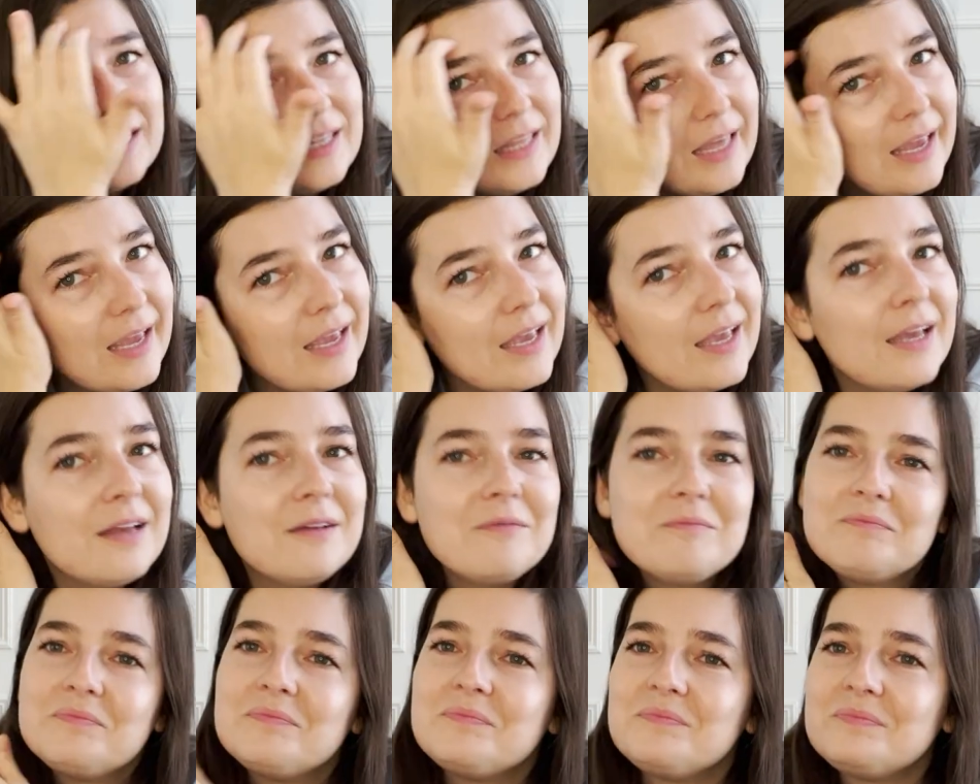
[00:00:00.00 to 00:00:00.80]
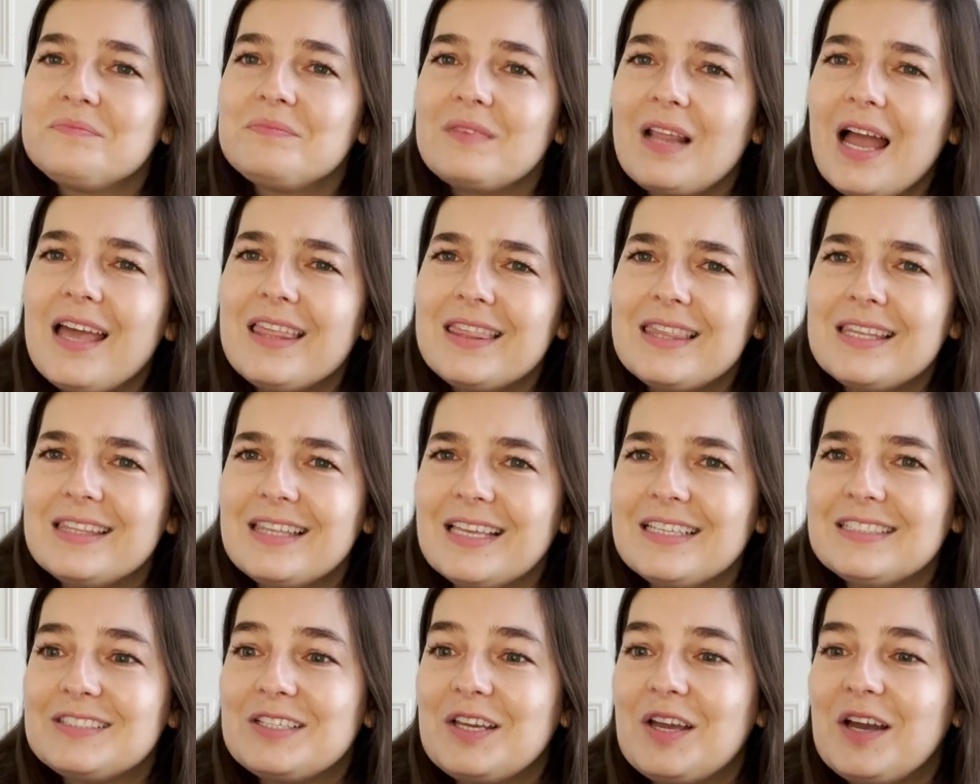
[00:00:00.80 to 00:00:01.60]
Like, I think
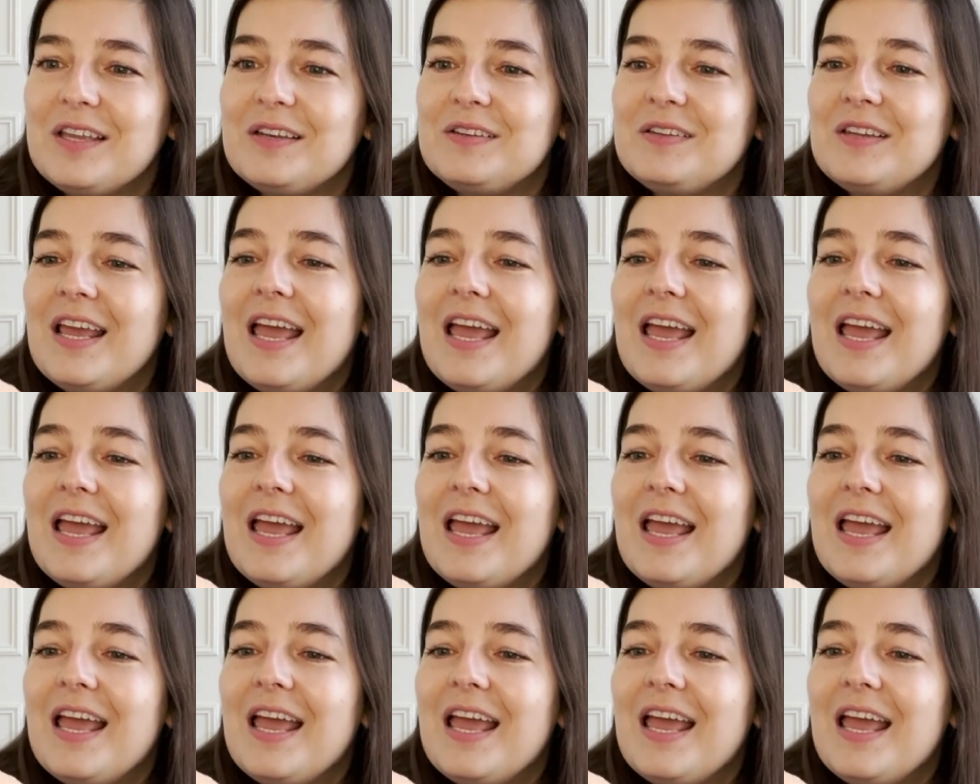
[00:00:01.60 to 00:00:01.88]
that's good.